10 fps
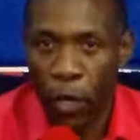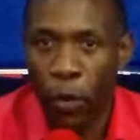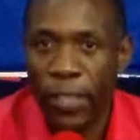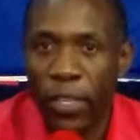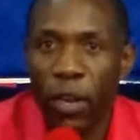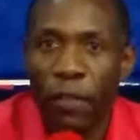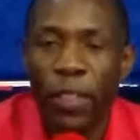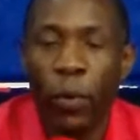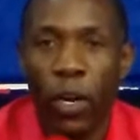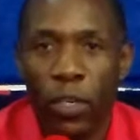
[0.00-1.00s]
Viewers all
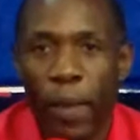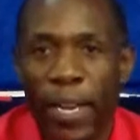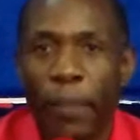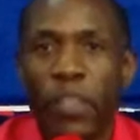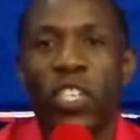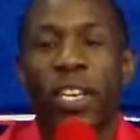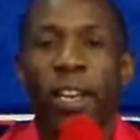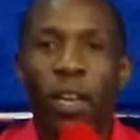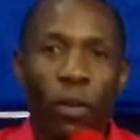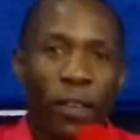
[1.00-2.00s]
over the world, my name is
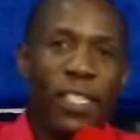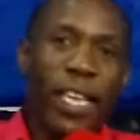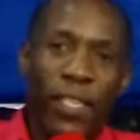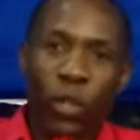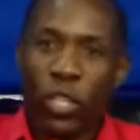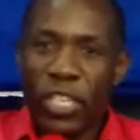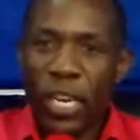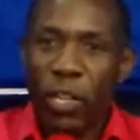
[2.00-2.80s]
General Overseer Dr.